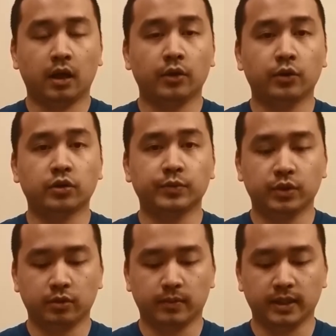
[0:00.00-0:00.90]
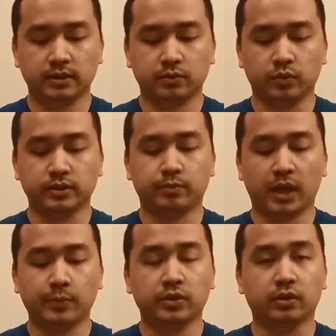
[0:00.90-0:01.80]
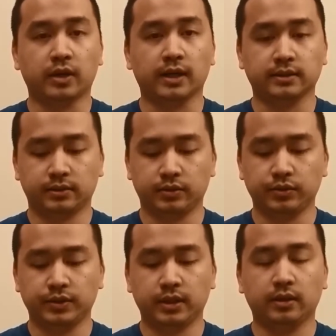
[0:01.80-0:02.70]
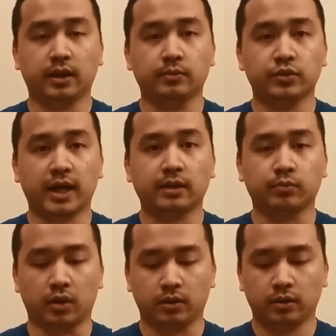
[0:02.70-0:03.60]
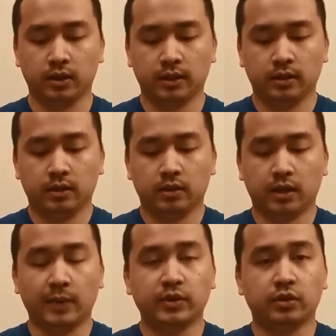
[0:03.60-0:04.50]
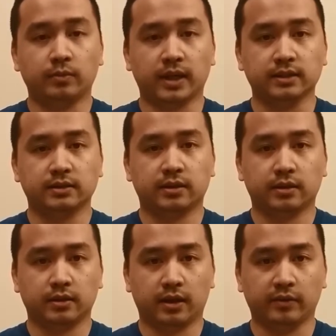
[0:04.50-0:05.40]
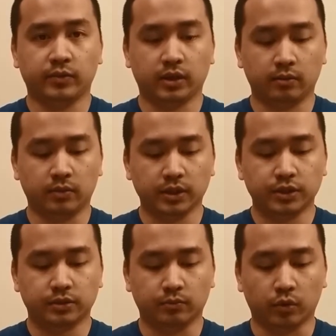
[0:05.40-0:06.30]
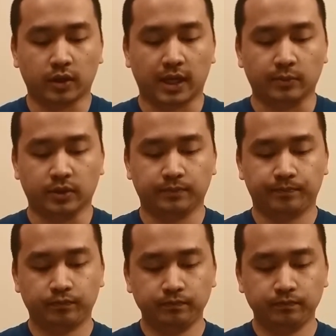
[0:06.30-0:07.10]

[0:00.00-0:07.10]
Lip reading: Although computer mice was popularized using a trackball, optical mice have become much more common.